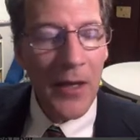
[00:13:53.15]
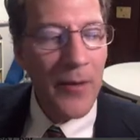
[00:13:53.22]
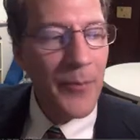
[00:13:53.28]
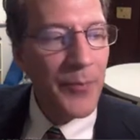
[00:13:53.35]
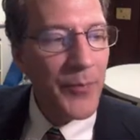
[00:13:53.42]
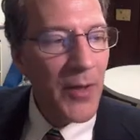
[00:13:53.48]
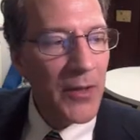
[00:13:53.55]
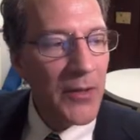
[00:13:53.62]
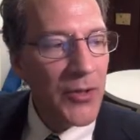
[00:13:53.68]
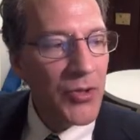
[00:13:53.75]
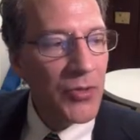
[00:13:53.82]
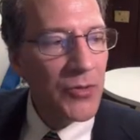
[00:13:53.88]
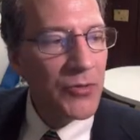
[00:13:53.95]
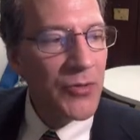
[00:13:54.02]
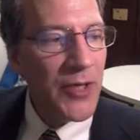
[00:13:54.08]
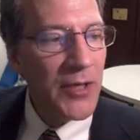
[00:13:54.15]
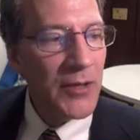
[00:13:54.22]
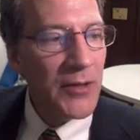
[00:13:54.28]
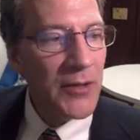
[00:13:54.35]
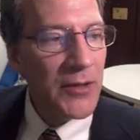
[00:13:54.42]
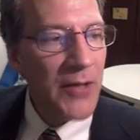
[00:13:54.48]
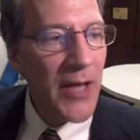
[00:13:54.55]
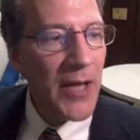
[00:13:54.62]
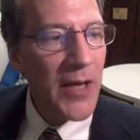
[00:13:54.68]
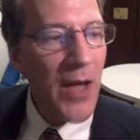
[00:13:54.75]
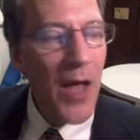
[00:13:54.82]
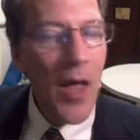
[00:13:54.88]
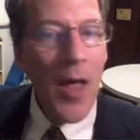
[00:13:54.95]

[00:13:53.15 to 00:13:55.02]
I'll let you take a look at that.